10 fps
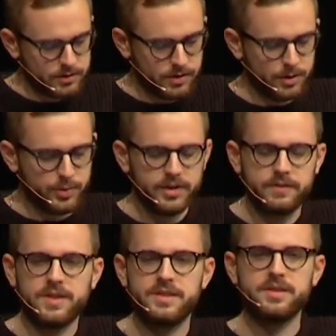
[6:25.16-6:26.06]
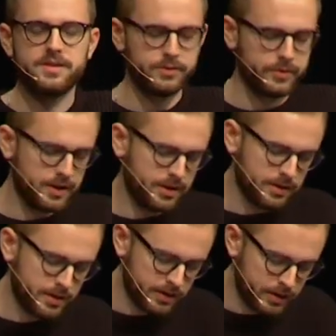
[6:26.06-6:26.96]
Credible defenses
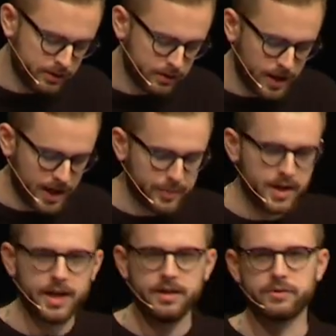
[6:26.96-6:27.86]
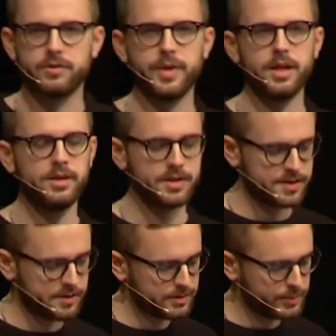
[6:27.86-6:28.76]
really either lag behind or remain
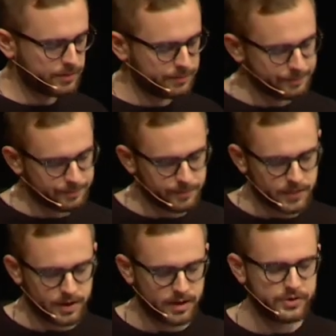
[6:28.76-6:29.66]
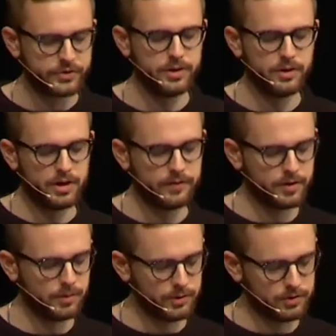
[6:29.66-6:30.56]
inaccessible, and generally only
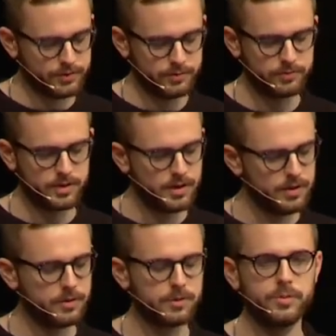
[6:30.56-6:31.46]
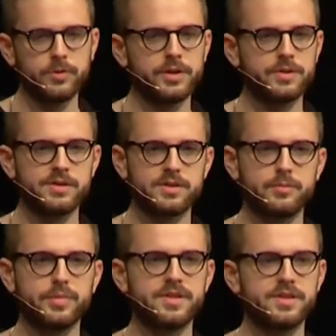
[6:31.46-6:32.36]
available to corporations
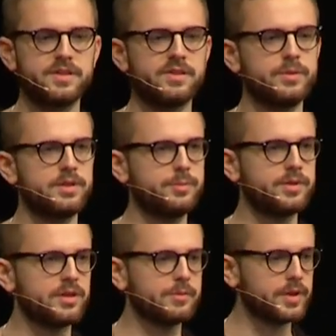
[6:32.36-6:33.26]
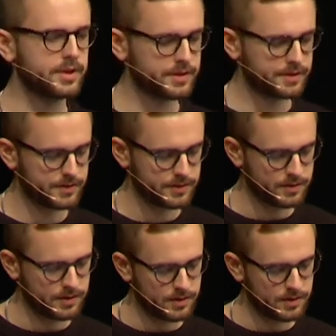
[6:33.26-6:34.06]
and businesses with deep enough pockets.